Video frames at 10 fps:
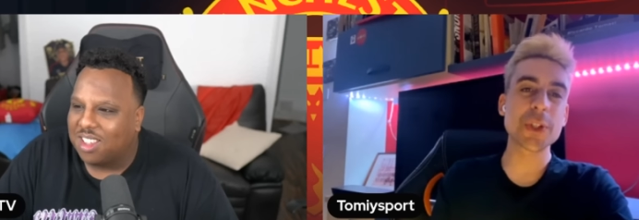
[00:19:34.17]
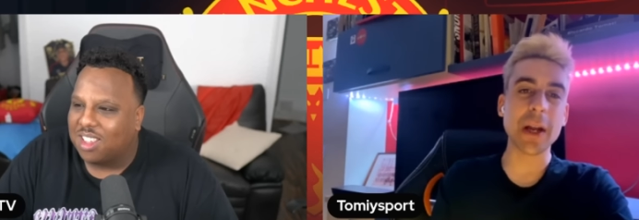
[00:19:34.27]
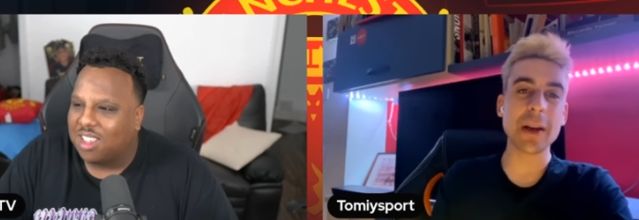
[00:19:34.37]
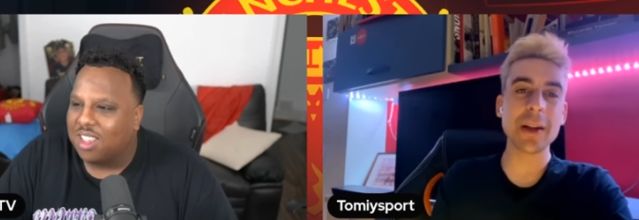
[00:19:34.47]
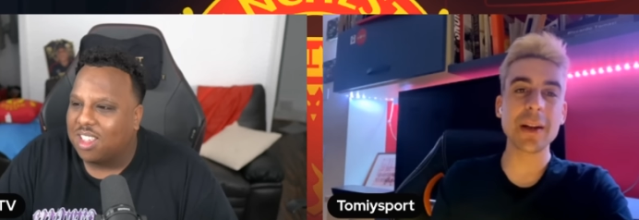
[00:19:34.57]

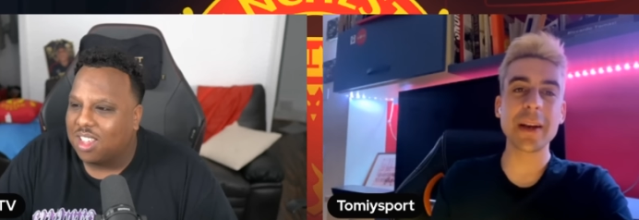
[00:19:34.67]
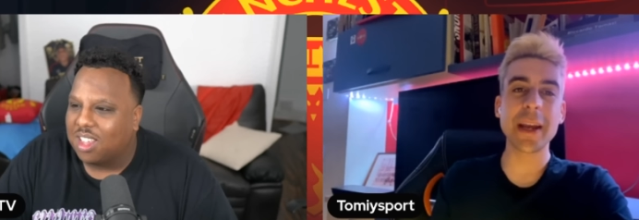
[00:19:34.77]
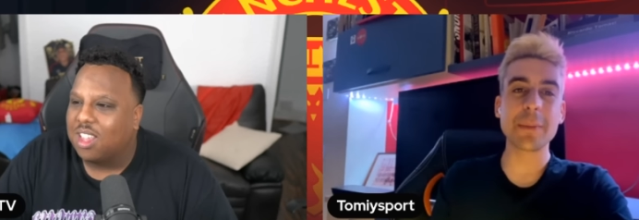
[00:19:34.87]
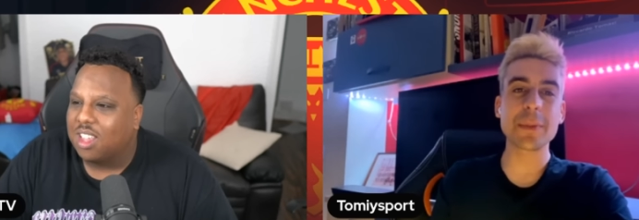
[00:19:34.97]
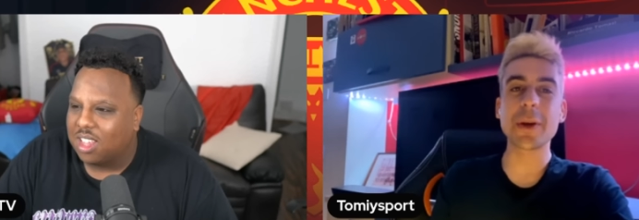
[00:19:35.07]
Speaker 1: channel
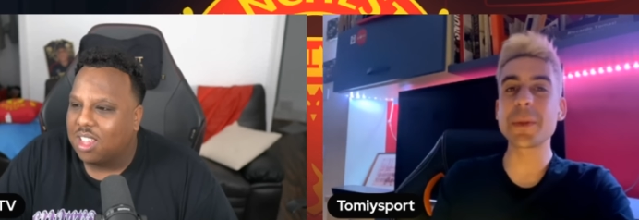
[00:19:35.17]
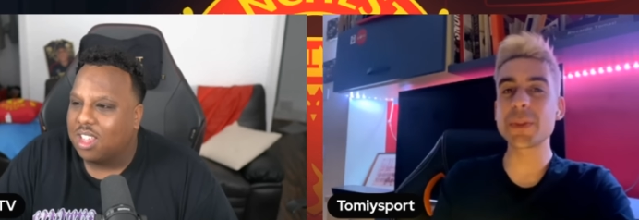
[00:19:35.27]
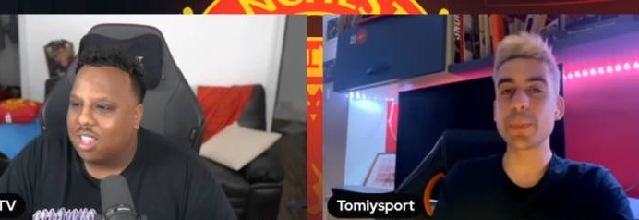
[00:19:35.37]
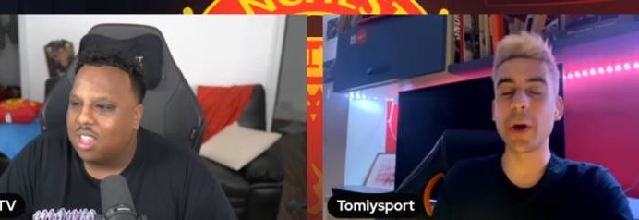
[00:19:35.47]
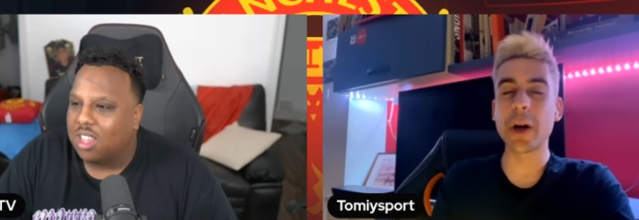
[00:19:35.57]
named Tommy
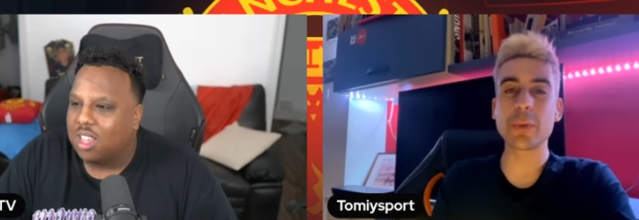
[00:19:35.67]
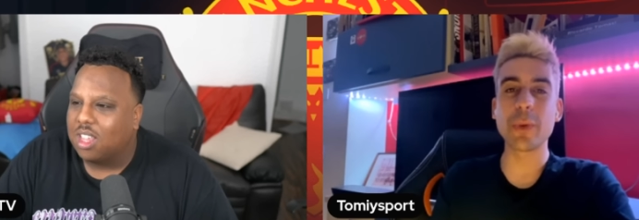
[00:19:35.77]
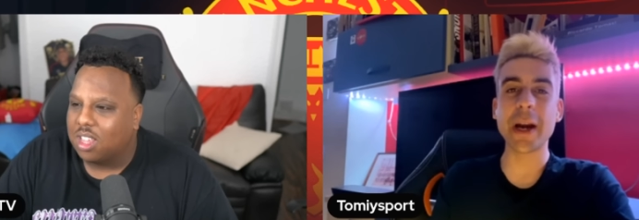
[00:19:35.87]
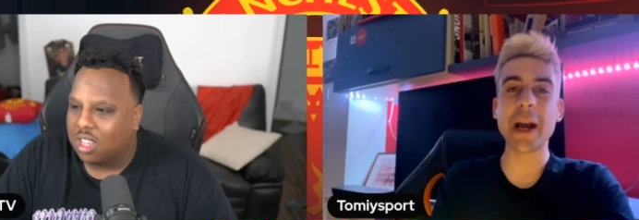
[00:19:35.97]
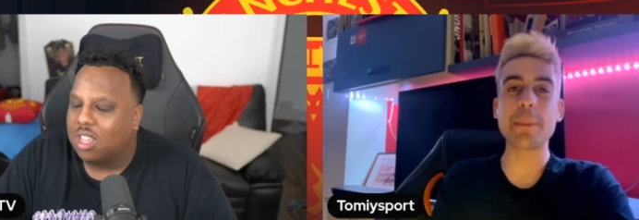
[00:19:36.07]
Sport
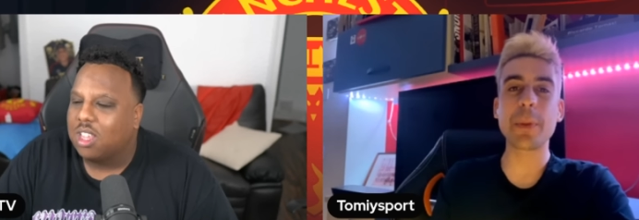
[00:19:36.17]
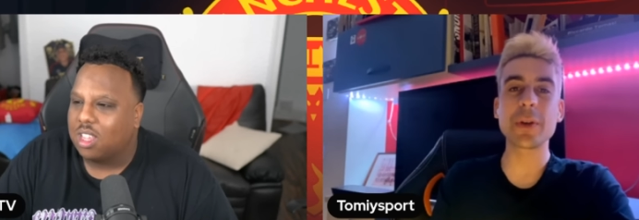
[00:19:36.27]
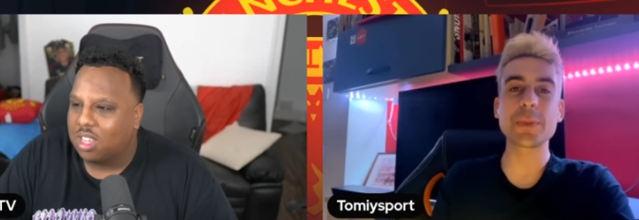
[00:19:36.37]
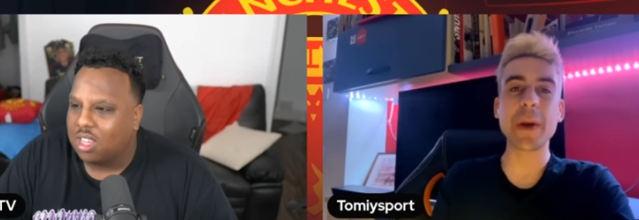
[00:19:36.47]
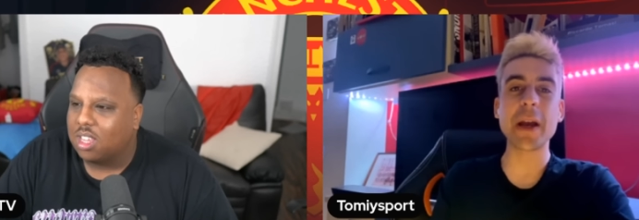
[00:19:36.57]
where I
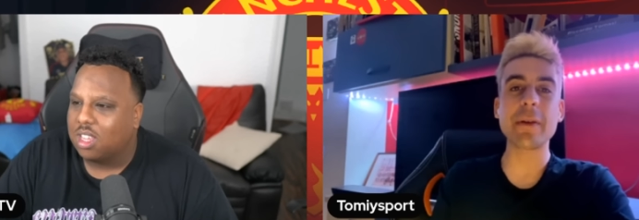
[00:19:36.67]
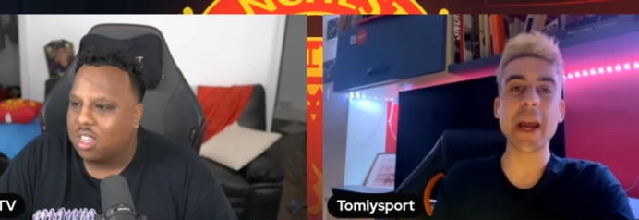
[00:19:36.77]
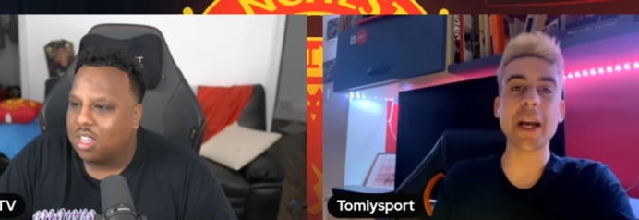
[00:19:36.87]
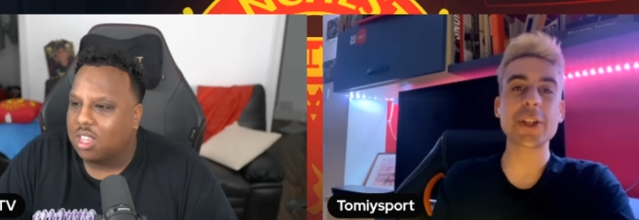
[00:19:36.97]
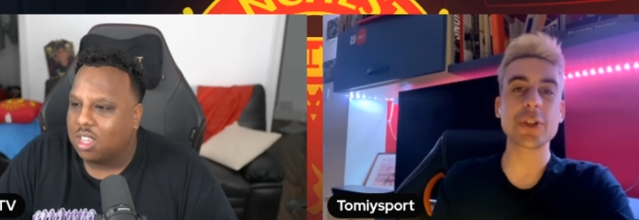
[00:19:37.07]
post my
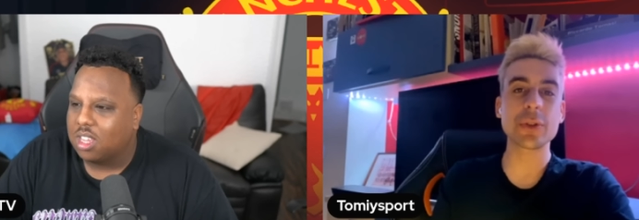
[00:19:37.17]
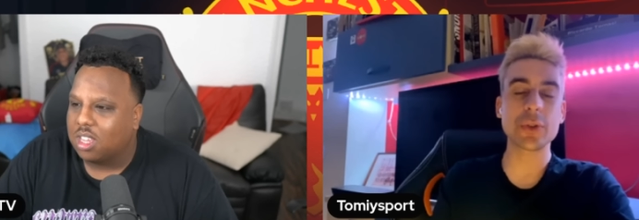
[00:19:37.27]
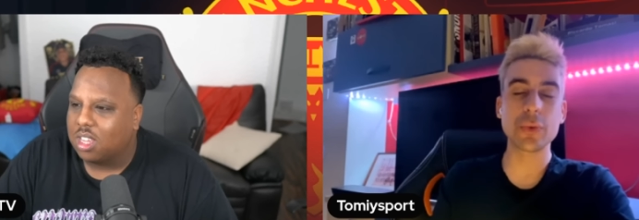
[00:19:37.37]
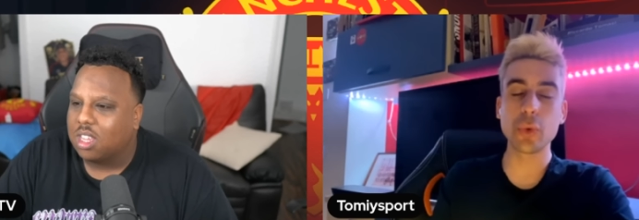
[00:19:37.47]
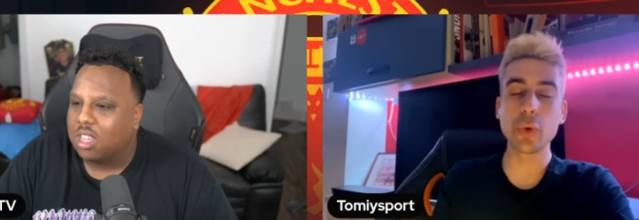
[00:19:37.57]
reaction
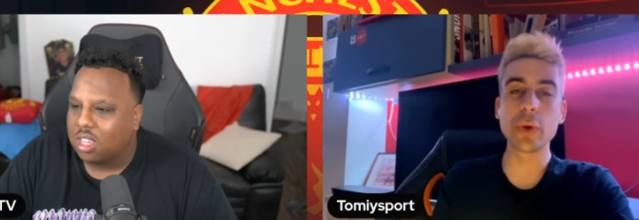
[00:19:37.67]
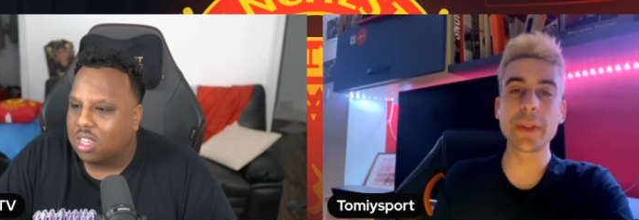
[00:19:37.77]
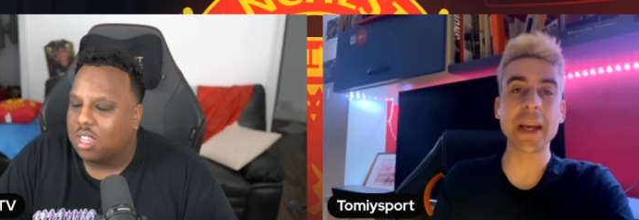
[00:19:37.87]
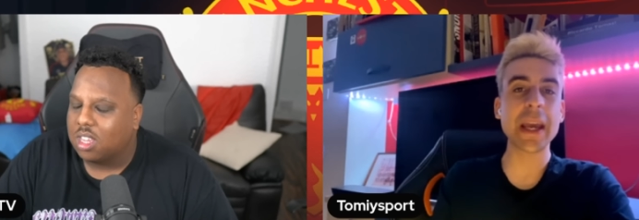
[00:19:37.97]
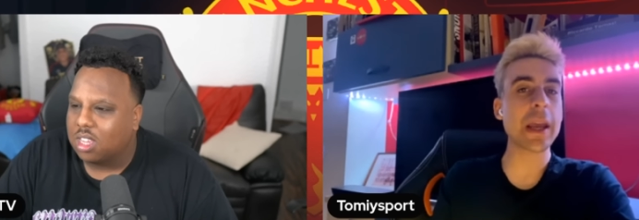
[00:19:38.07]
to
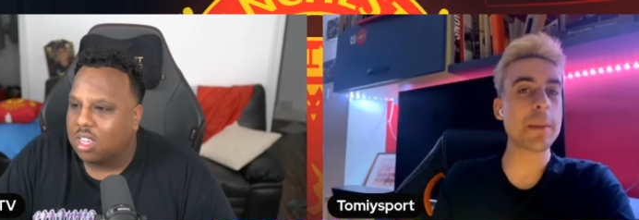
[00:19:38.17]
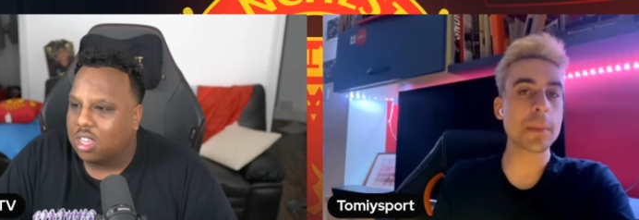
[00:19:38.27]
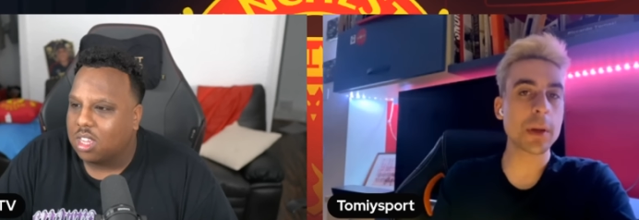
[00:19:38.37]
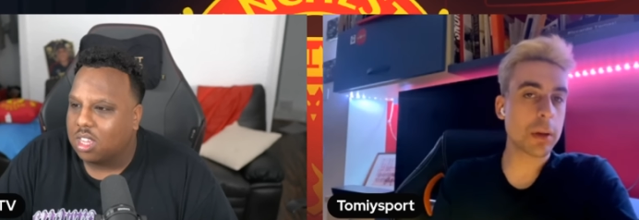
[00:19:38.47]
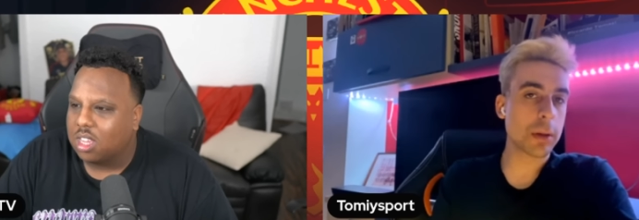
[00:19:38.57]
the
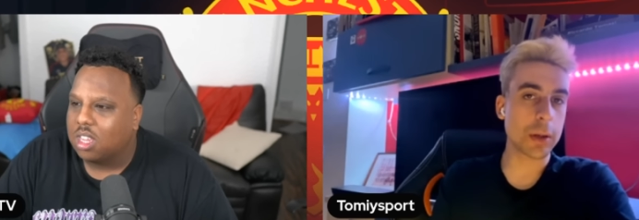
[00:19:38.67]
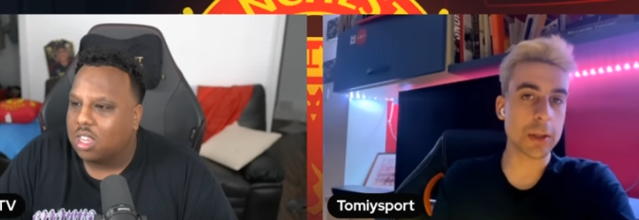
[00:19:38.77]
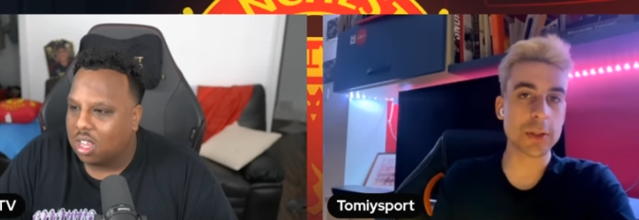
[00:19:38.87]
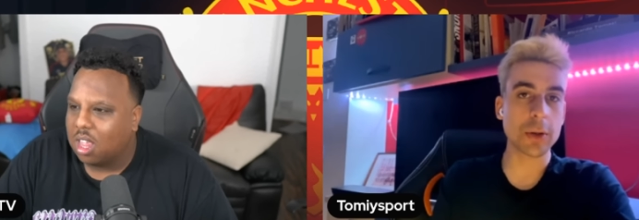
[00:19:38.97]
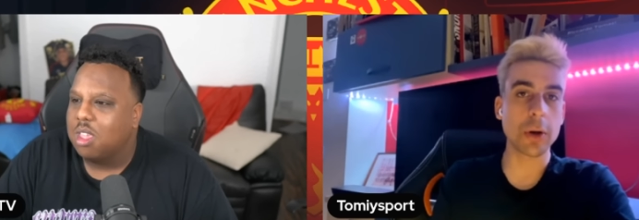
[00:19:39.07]
game.
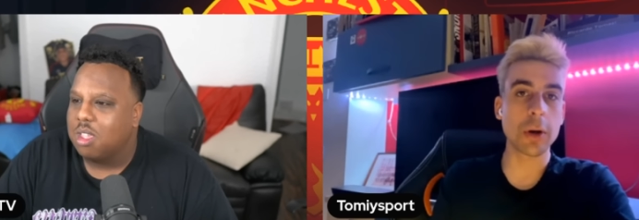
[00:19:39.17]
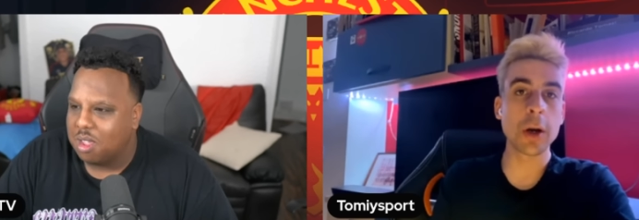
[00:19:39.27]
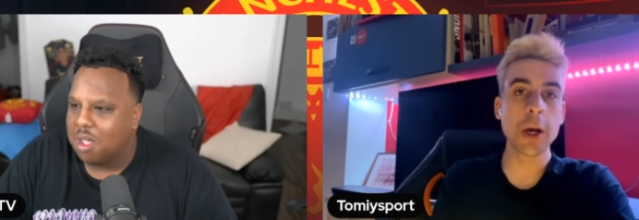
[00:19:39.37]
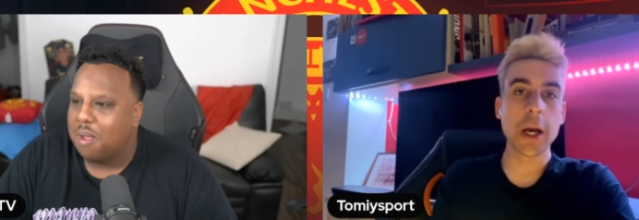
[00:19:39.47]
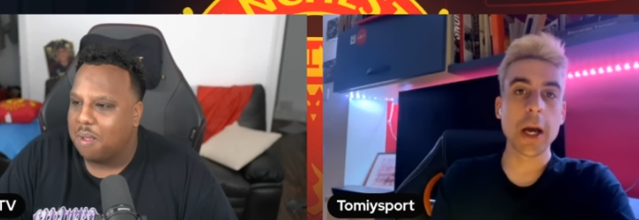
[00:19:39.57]
Uh, so yeah.